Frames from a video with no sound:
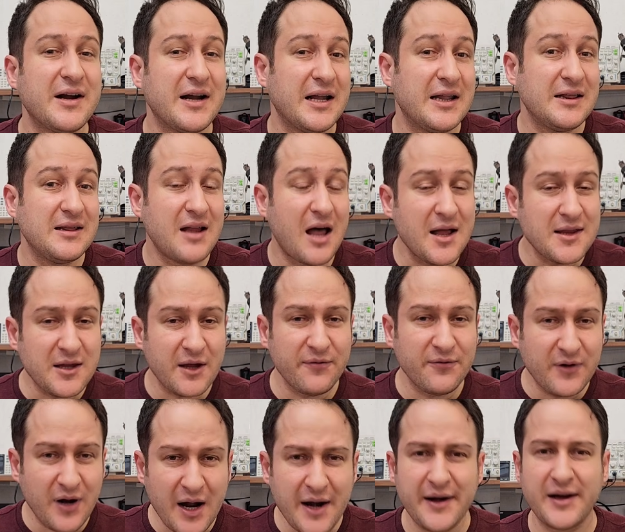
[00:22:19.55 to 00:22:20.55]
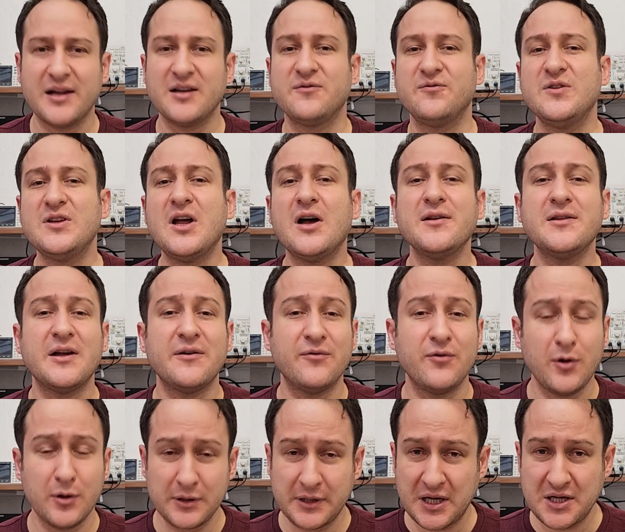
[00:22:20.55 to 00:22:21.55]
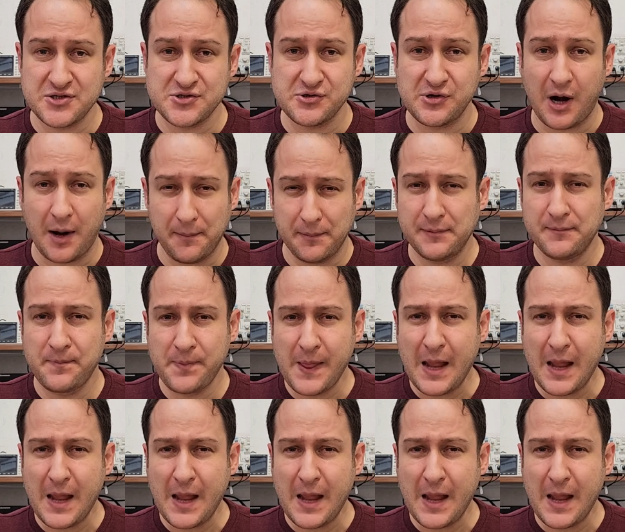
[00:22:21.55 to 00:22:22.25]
a lot of current without a voltage drop.